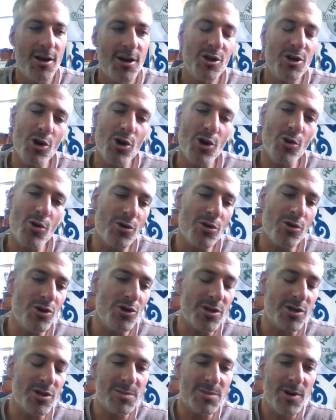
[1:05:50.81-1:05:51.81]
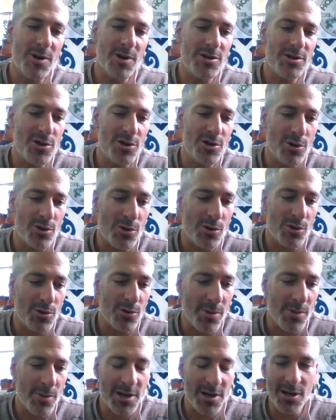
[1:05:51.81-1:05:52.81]
you can spend your
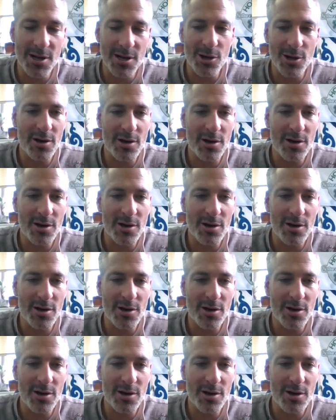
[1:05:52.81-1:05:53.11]
money in a